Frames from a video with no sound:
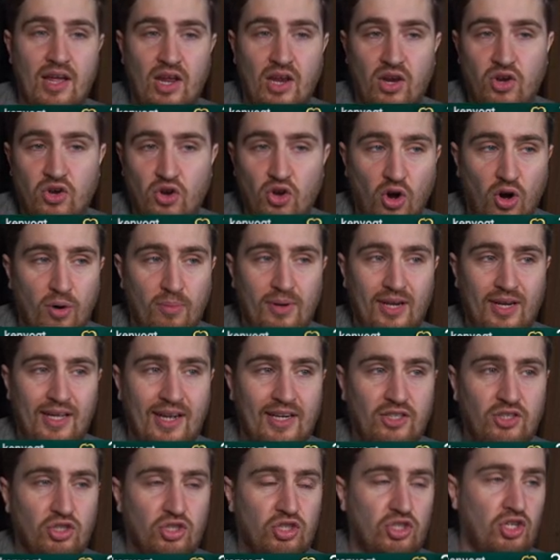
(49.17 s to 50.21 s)
Normally, I
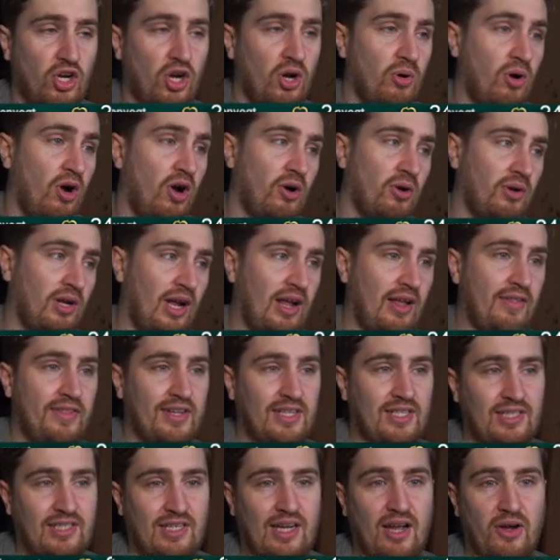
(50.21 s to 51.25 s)
just show, okay,
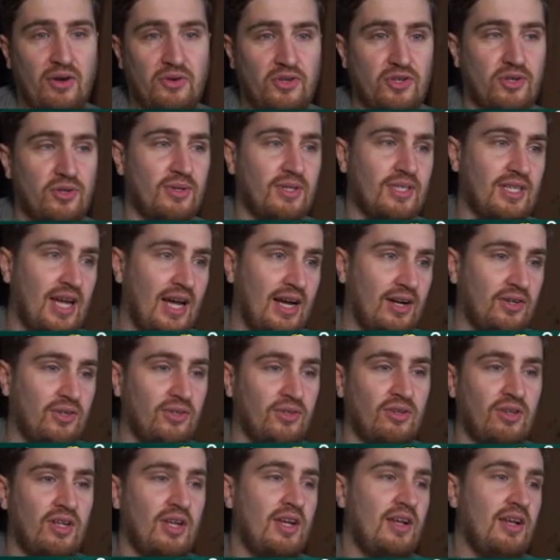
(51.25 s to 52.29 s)
this is how you do a
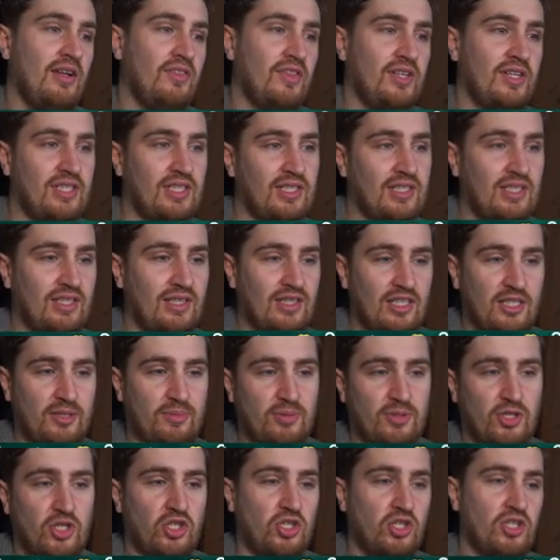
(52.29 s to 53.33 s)
tackle. This is in this
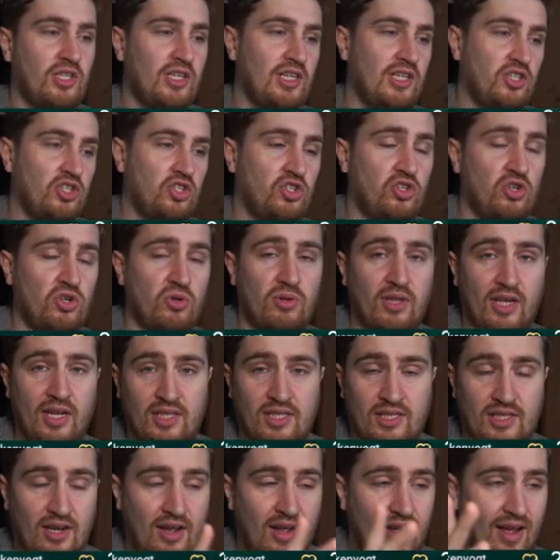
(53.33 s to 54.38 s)
position, you need to do
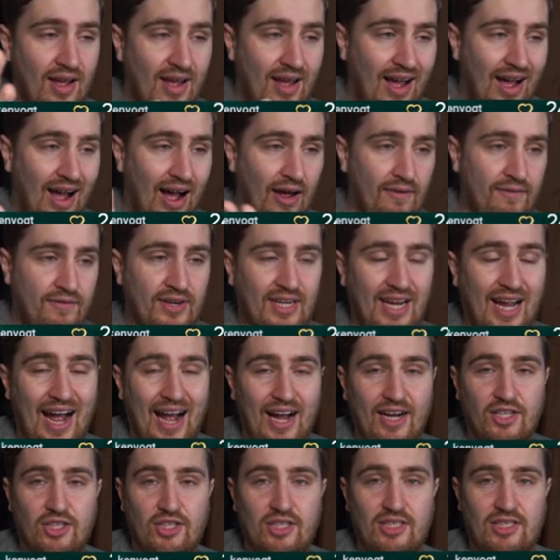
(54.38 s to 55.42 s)
this. I think
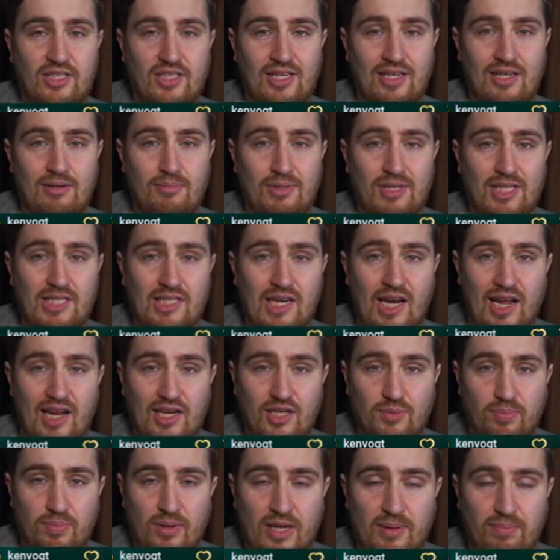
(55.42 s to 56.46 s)
actually seeing mistakes
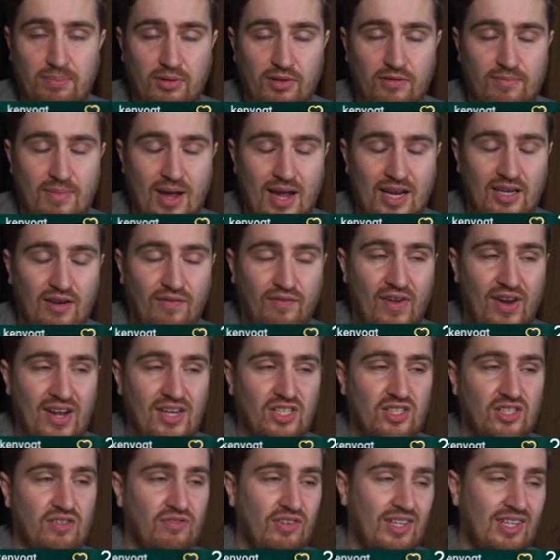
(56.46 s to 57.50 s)
people have made
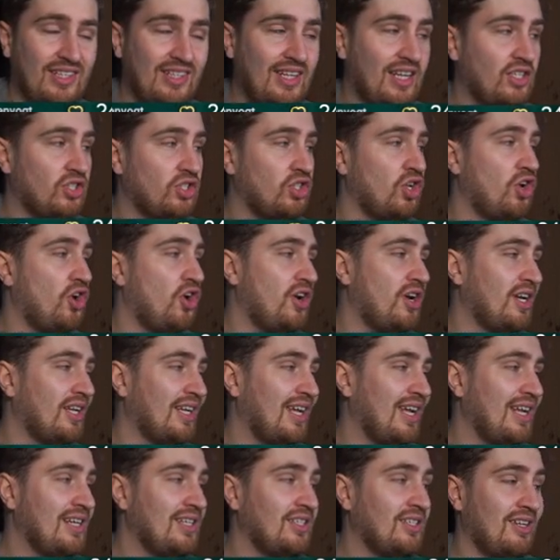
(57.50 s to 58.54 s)
defensively and then turning it
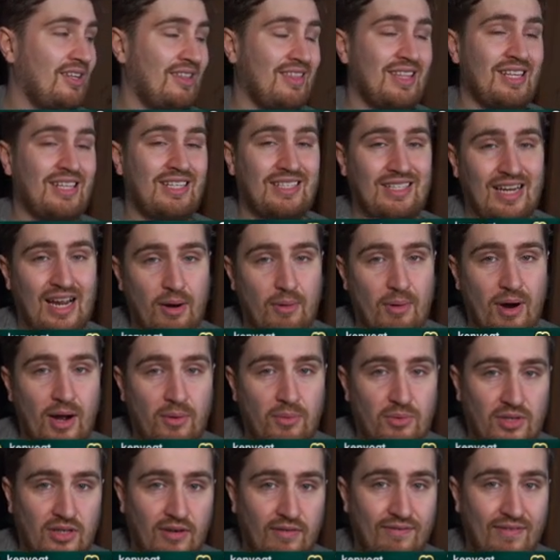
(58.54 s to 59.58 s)
into this is how I
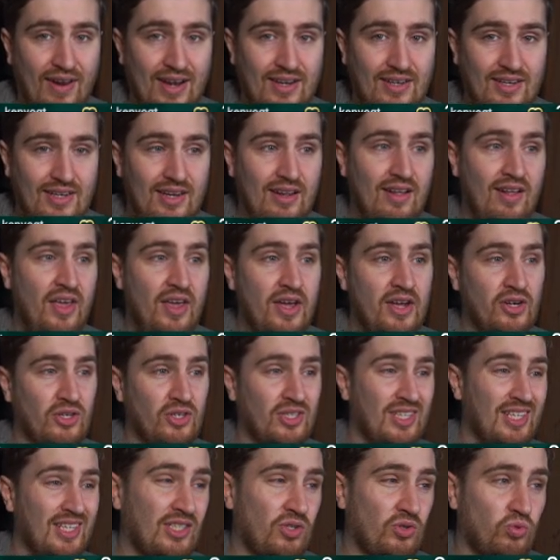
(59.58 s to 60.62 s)
would defend it, because
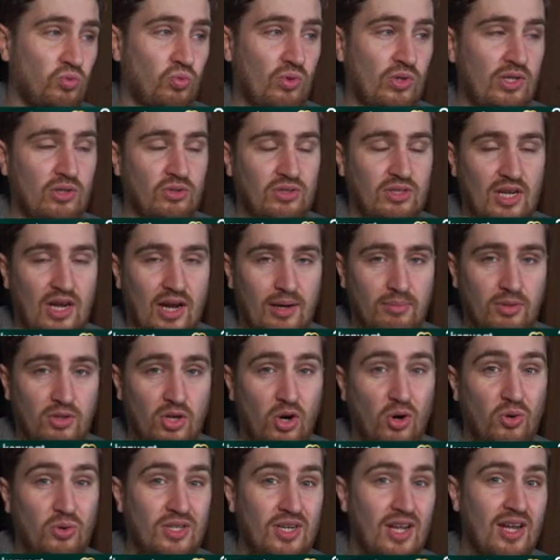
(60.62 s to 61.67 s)
are real-time
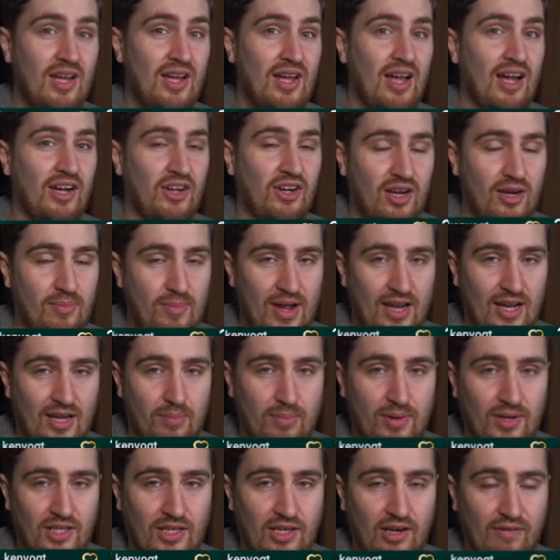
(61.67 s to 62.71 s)
goals, are going to make a
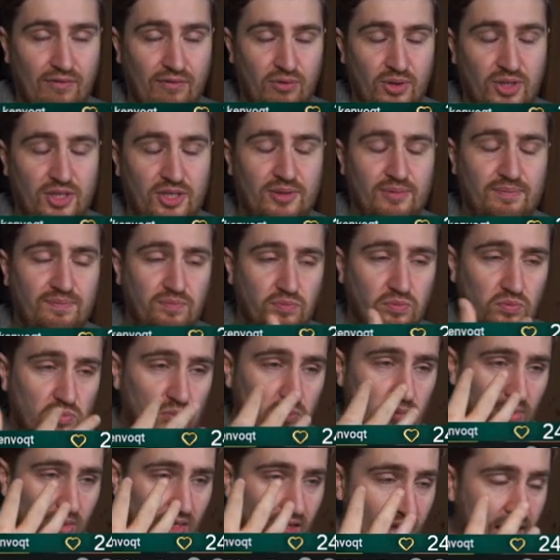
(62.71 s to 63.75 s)
big difference.
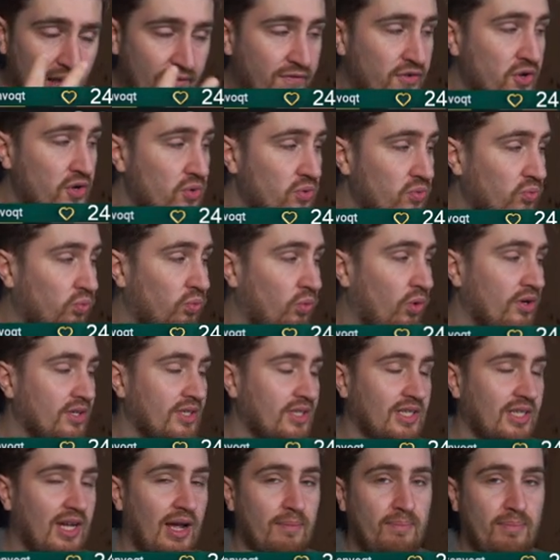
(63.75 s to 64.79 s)
If you want to
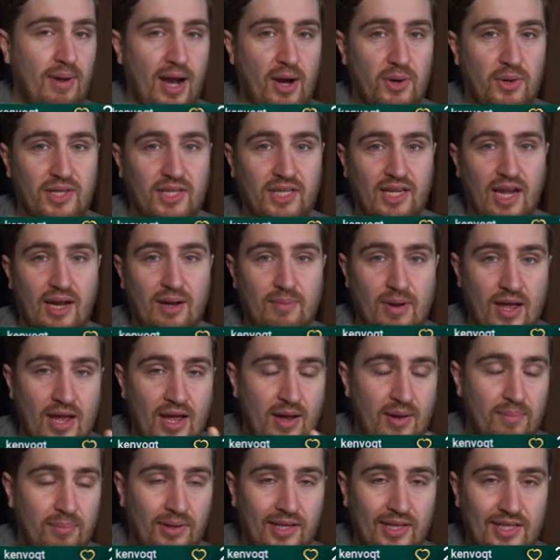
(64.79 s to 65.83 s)
get better at the game,
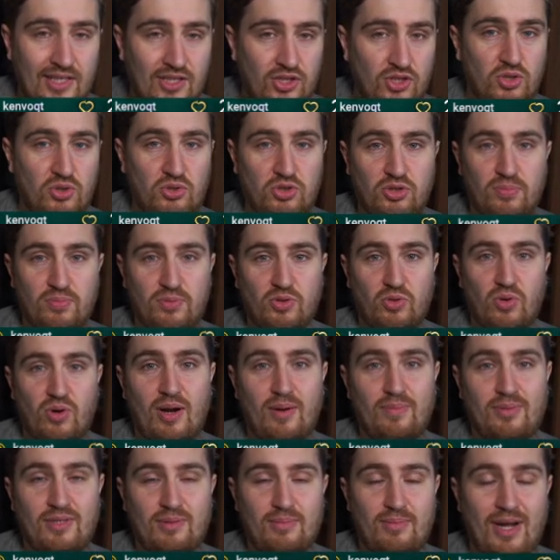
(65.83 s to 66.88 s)
please do
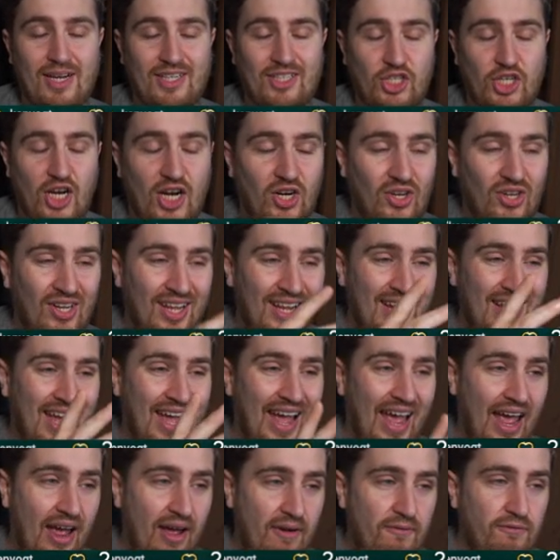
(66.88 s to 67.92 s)
subscribe to my channel.
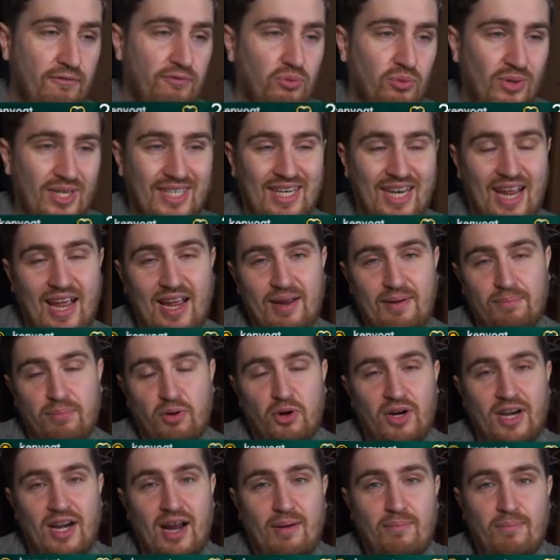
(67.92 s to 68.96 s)
Every day
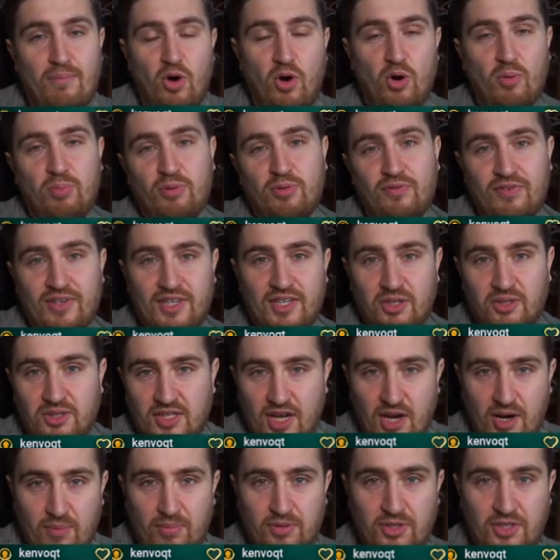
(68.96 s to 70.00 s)
putting out multiple videos
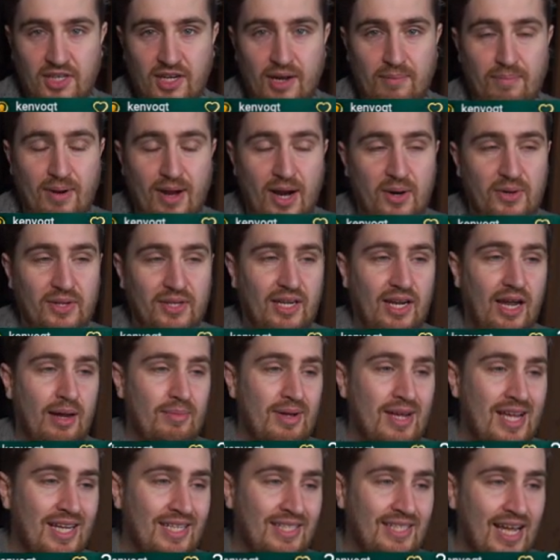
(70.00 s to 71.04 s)
helping you get better at the game.
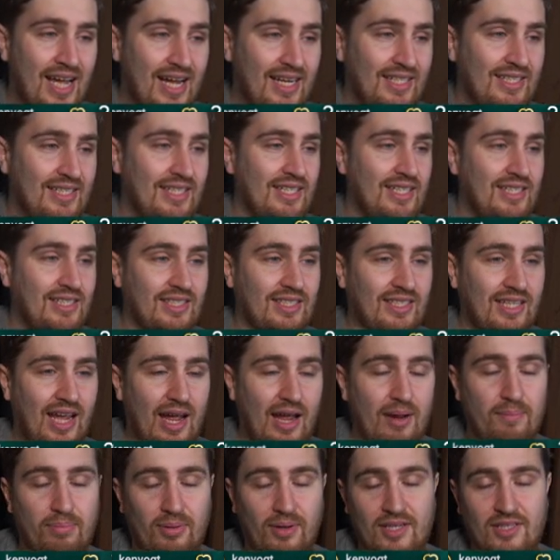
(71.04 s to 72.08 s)
Tactics,
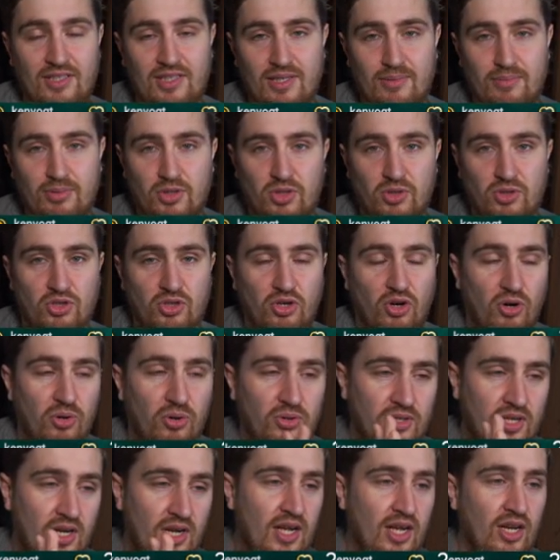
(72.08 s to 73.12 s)
gameplay tips,
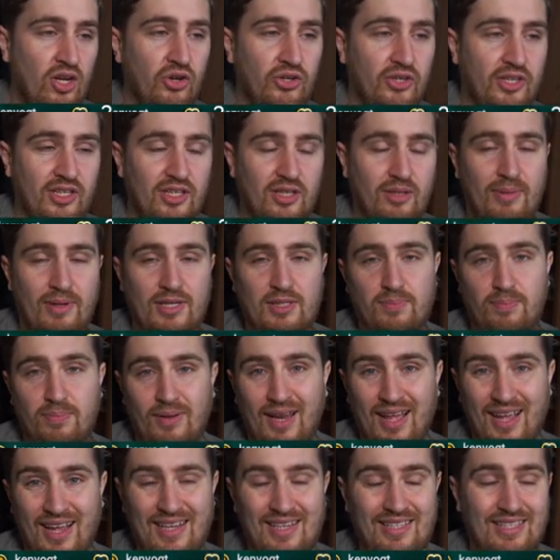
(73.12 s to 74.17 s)
tutorials, looking at the best
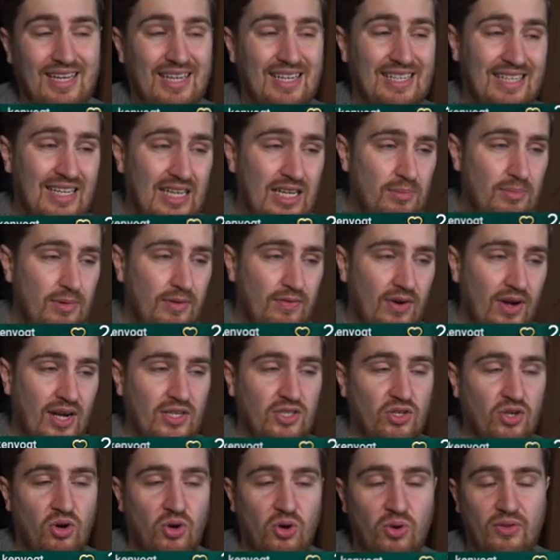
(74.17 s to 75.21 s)
players, team advice,
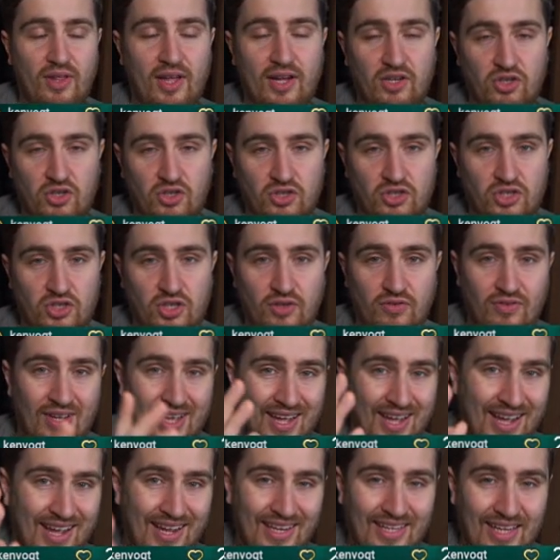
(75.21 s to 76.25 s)
all that good stuff.
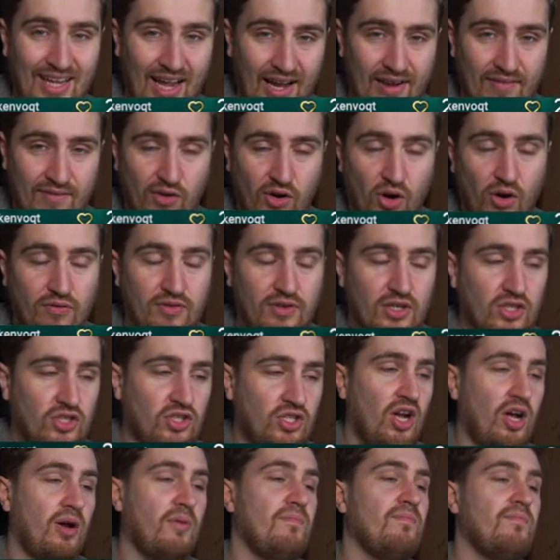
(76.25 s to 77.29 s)
Get involved.
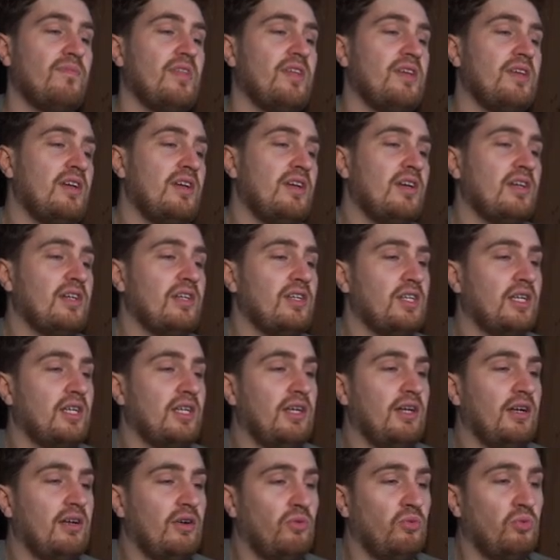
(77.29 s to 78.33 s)
So,
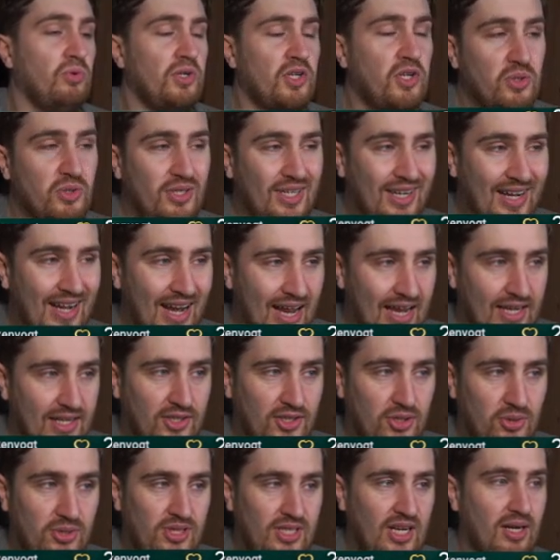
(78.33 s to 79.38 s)
we're using an
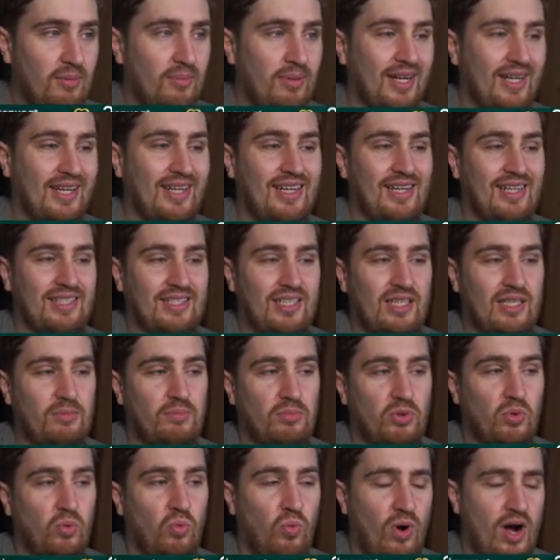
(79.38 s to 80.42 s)
82 centre-back in our team,
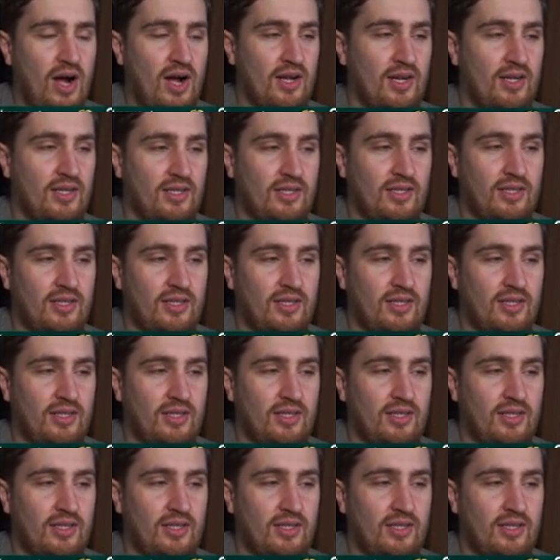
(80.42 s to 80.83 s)
but why?